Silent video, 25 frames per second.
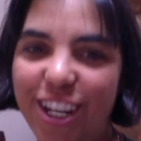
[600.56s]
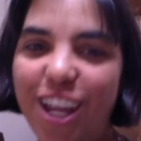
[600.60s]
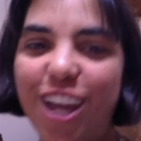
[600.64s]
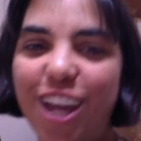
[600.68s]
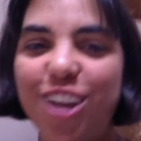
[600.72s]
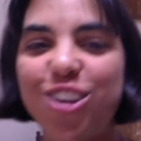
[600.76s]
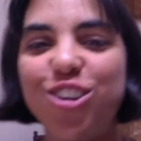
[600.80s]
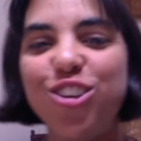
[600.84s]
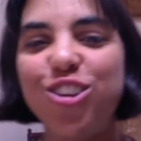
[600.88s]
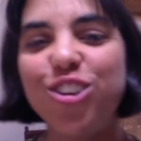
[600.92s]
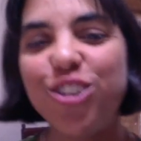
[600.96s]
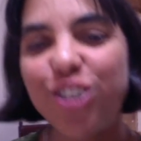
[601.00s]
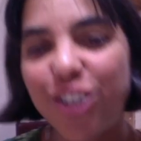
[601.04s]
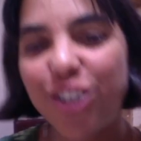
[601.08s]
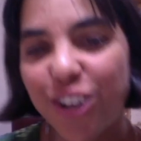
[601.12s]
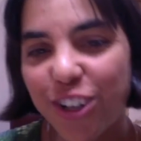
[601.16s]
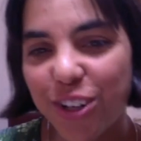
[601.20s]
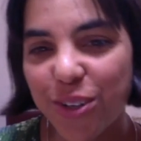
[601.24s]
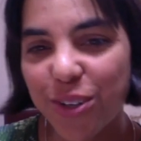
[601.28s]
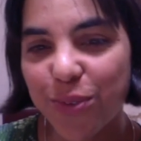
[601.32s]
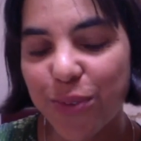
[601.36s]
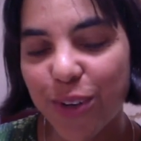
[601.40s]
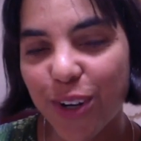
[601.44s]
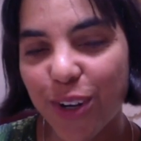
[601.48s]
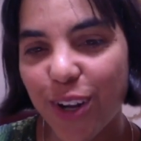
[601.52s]
And you're going
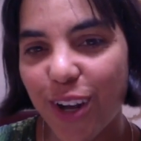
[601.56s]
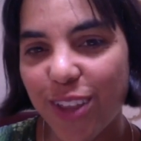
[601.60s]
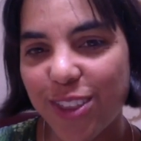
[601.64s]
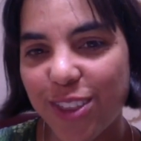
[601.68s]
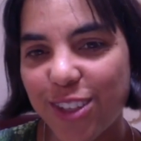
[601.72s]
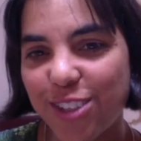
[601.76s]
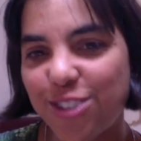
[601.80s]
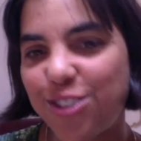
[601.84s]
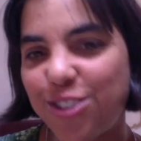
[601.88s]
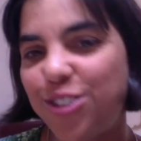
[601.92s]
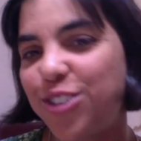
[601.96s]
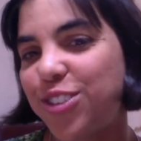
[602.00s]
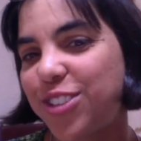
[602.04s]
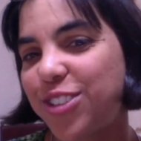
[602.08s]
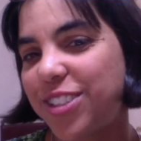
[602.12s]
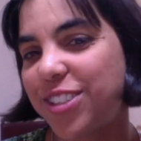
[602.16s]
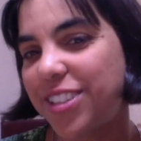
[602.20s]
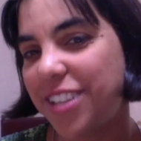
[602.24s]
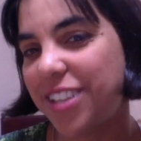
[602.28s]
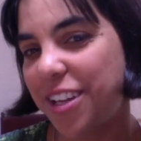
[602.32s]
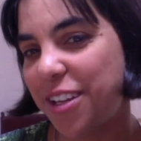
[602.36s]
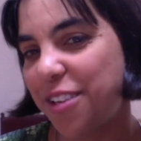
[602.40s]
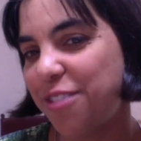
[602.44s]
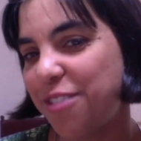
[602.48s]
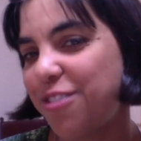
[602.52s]
to work on this
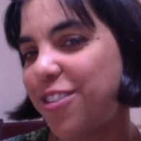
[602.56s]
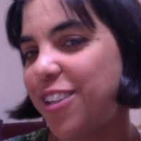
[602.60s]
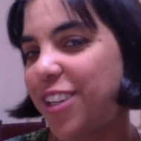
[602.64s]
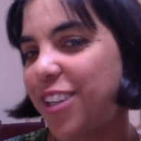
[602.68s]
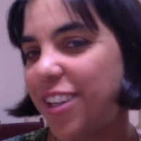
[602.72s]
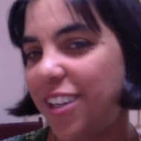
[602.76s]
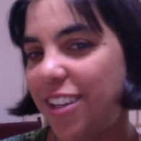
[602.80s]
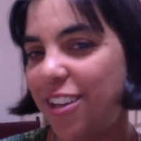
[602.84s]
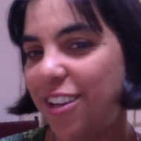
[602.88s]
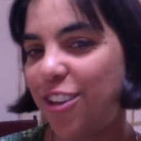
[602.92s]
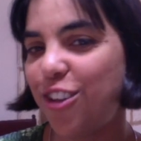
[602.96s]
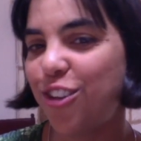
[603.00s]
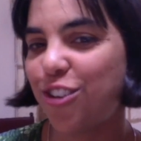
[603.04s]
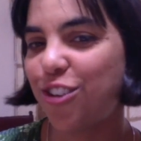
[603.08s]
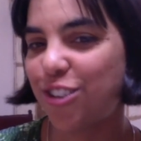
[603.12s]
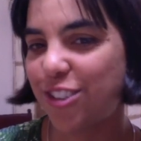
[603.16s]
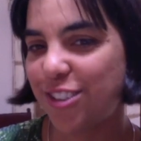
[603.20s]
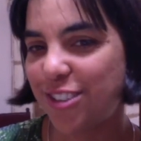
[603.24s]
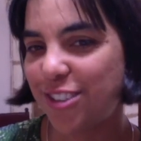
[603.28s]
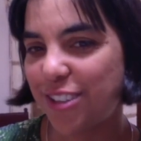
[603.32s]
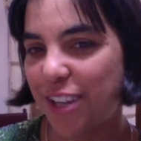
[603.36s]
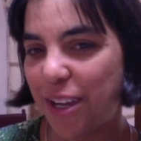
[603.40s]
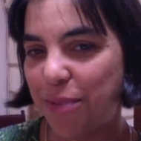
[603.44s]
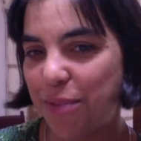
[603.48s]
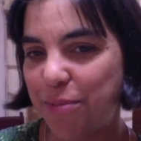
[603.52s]
yourself in your
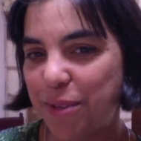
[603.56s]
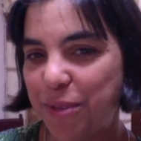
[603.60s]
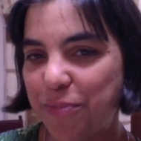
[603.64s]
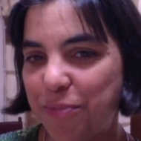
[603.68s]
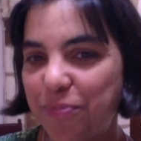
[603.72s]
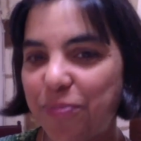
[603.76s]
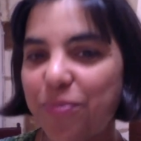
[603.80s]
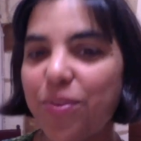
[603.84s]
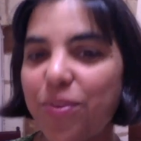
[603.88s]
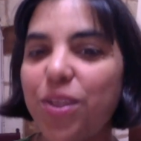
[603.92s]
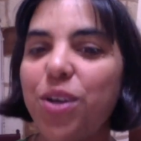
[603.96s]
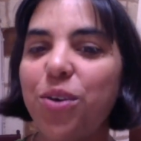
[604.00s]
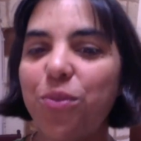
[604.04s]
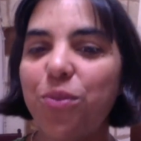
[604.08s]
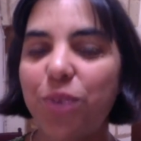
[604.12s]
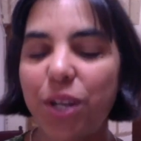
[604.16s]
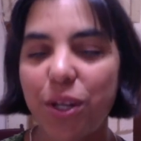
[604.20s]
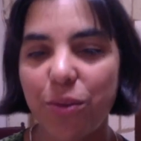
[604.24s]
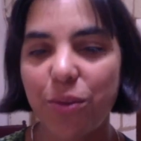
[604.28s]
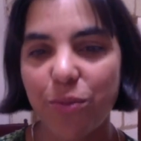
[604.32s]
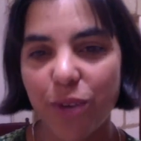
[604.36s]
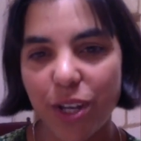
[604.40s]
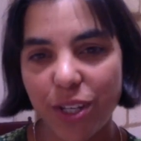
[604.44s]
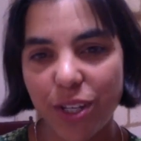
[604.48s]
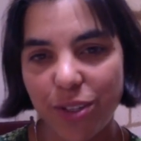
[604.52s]
assignment. What I
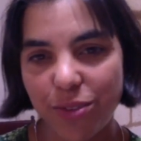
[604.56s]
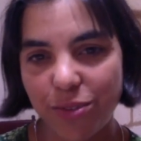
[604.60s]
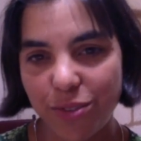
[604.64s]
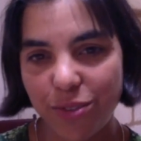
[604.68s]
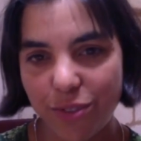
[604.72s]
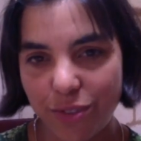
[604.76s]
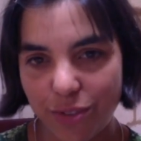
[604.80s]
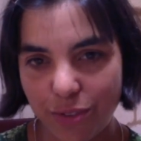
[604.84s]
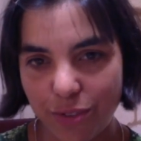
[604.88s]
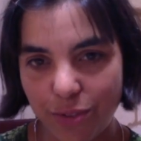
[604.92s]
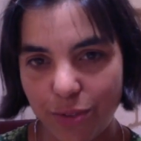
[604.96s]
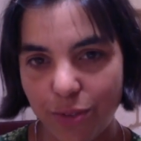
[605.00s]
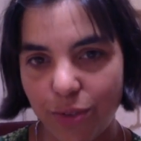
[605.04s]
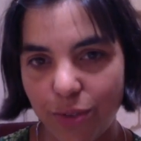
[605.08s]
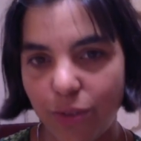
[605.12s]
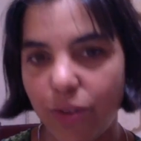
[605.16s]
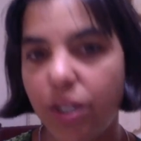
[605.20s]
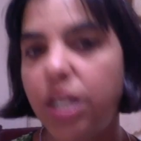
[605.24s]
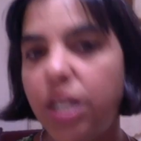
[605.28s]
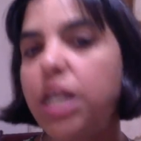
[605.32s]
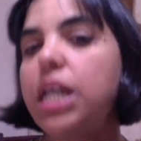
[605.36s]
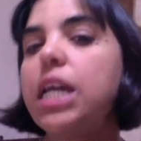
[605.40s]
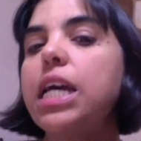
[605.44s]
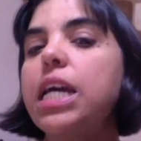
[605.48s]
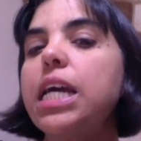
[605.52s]
want you to do
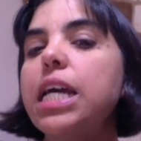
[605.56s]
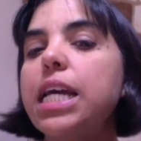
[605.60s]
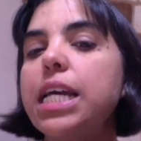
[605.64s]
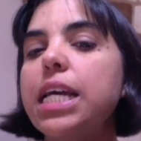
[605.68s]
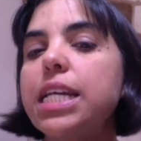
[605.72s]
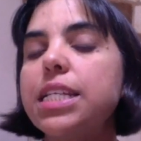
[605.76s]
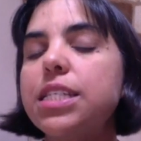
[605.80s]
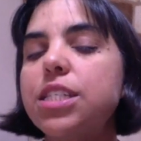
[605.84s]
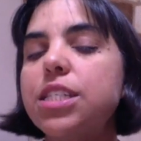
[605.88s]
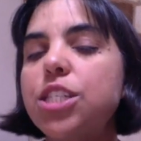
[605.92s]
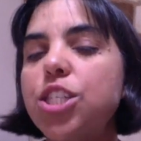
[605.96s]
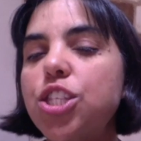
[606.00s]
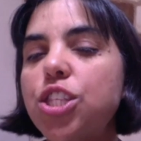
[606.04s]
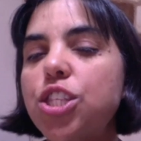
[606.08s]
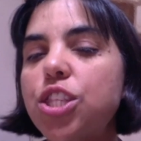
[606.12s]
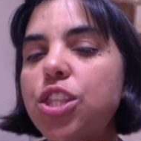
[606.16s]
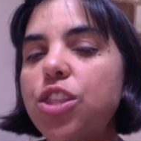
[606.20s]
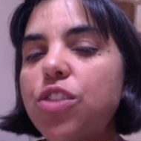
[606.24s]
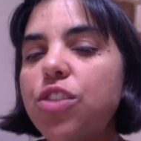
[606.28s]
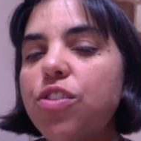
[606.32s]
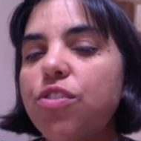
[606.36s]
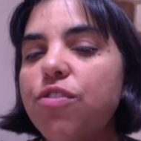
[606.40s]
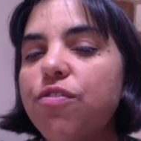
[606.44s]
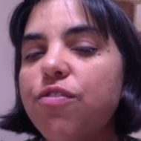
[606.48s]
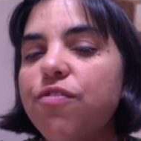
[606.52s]
is
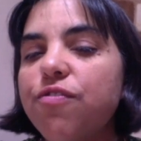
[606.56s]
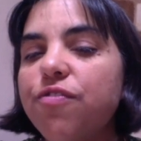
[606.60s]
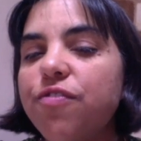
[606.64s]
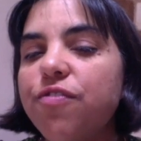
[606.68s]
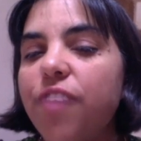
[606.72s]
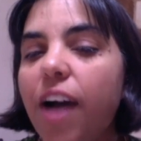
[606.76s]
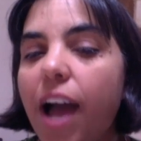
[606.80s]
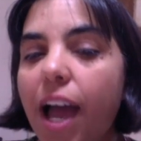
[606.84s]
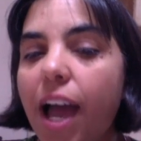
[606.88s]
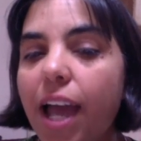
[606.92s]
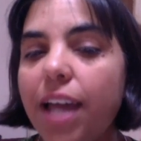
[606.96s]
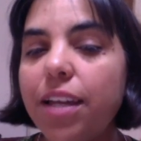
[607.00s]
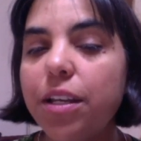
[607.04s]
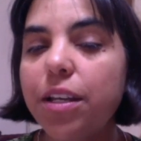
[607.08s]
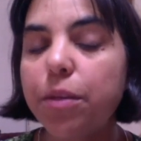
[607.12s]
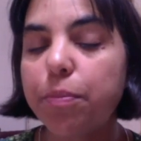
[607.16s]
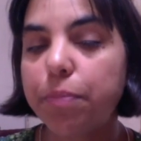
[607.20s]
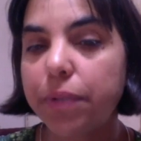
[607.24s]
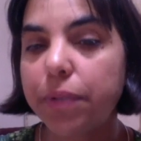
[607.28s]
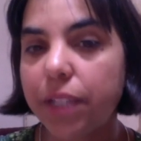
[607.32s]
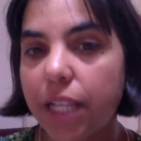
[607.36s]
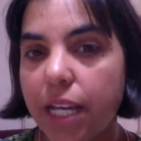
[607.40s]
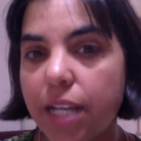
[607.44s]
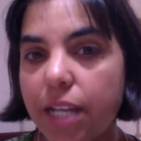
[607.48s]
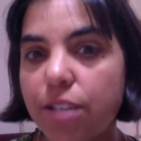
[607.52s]
find a
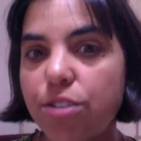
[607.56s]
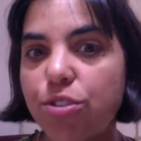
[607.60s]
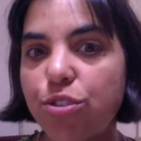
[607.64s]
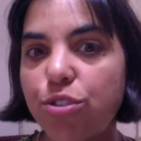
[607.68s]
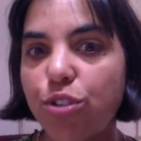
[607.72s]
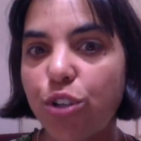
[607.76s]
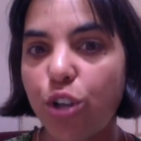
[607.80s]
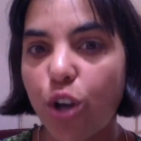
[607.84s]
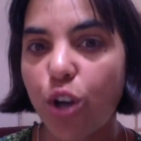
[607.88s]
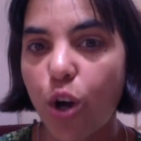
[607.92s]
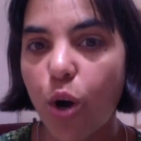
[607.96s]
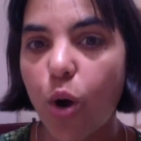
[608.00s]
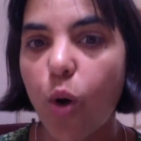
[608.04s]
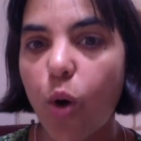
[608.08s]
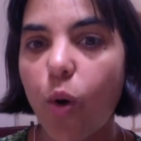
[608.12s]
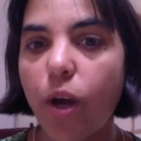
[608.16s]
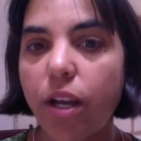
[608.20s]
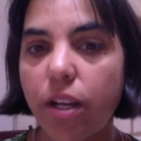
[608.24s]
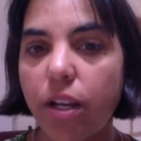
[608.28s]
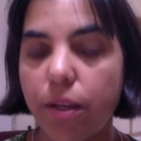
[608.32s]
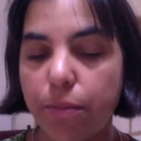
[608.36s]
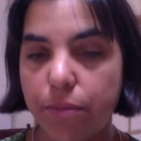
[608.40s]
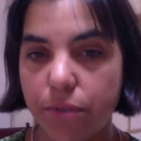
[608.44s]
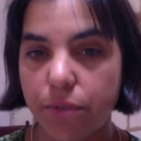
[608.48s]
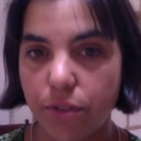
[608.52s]
place to go and
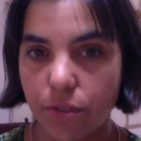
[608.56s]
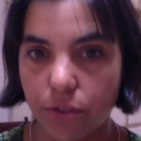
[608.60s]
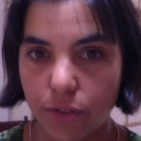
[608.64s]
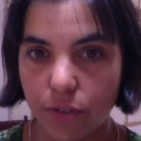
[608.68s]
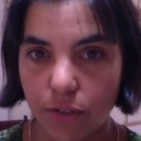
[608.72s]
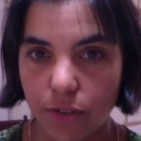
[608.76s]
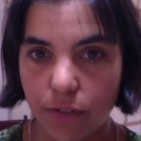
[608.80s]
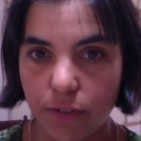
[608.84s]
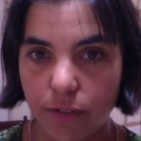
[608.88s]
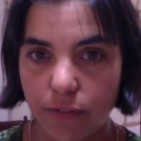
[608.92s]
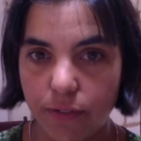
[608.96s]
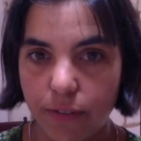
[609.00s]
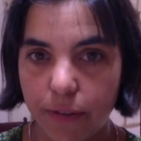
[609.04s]
observe.